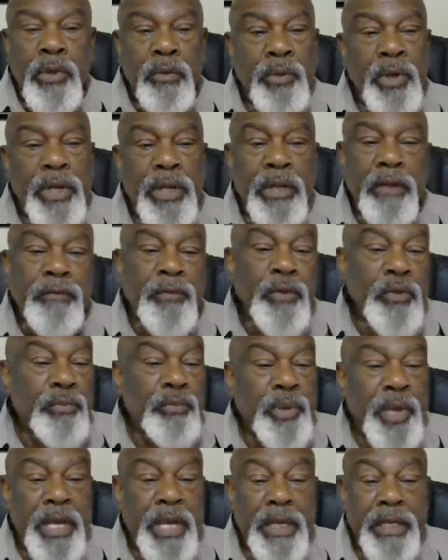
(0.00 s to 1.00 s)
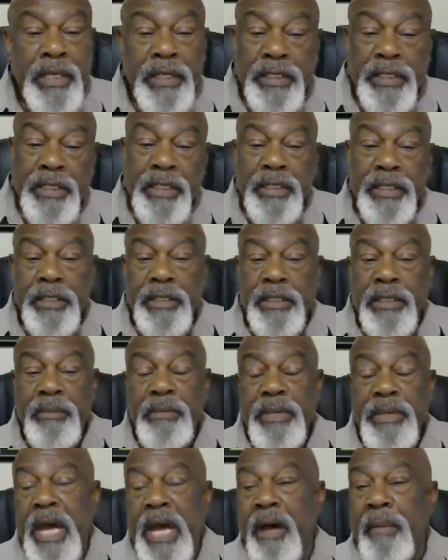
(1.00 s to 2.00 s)
But if you paying attention to
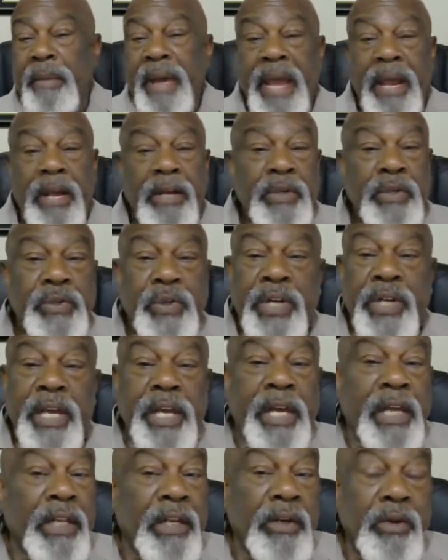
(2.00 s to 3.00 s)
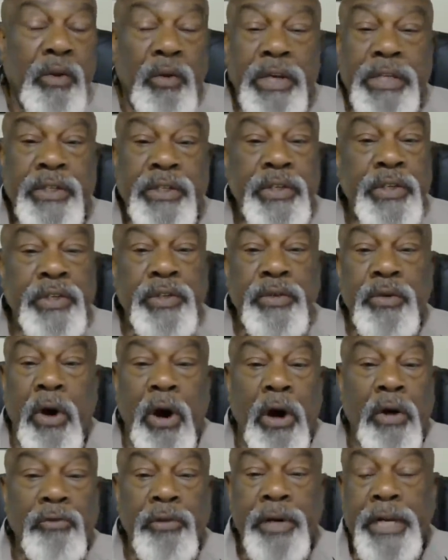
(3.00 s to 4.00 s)
me, I'm answering hell of questions you
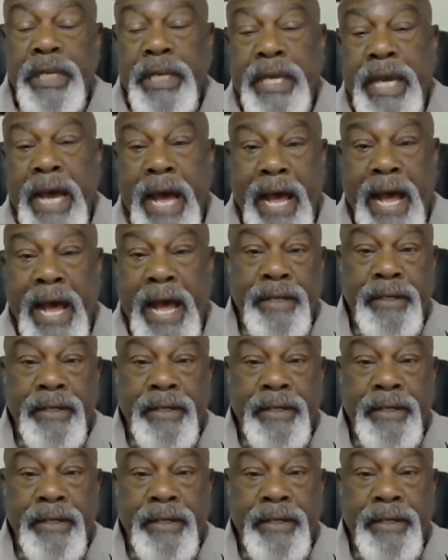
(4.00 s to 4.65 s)
already got.